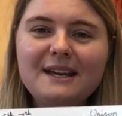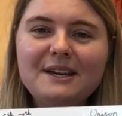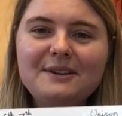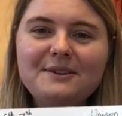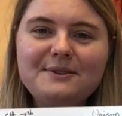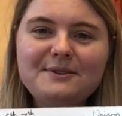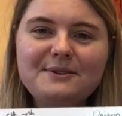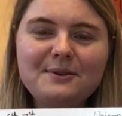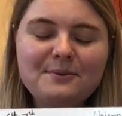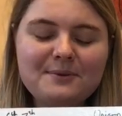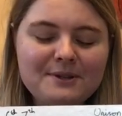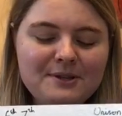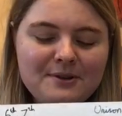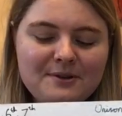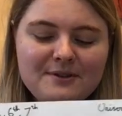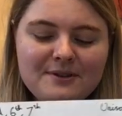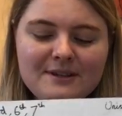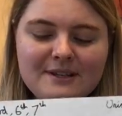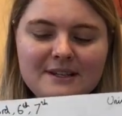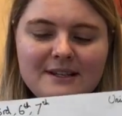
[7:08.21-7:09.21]
So we know
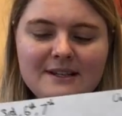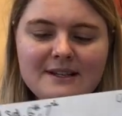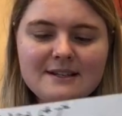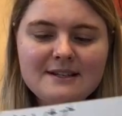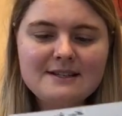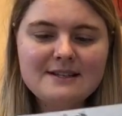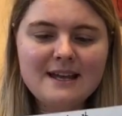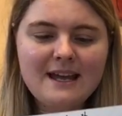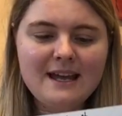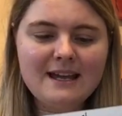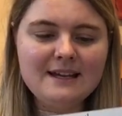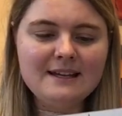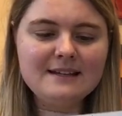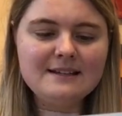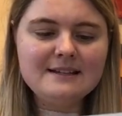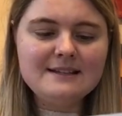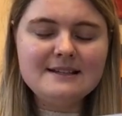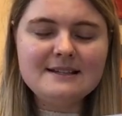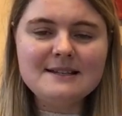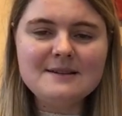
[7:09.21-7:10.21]
that it is a
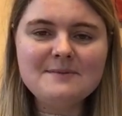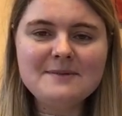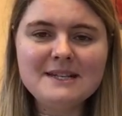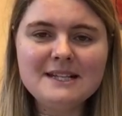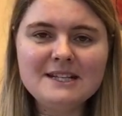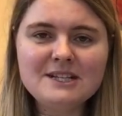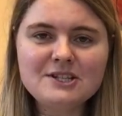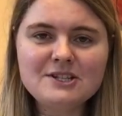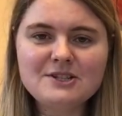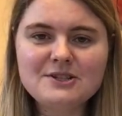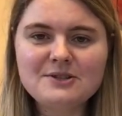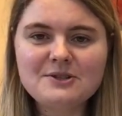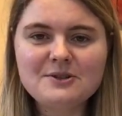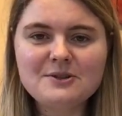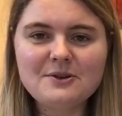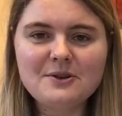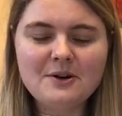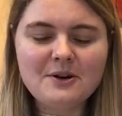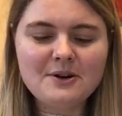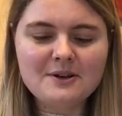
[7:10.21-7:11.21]
diminished
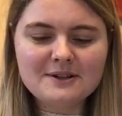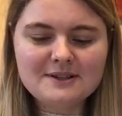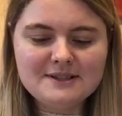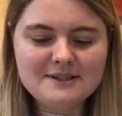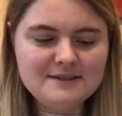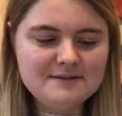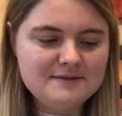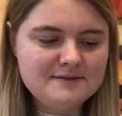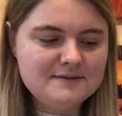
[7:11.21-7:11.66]
octave.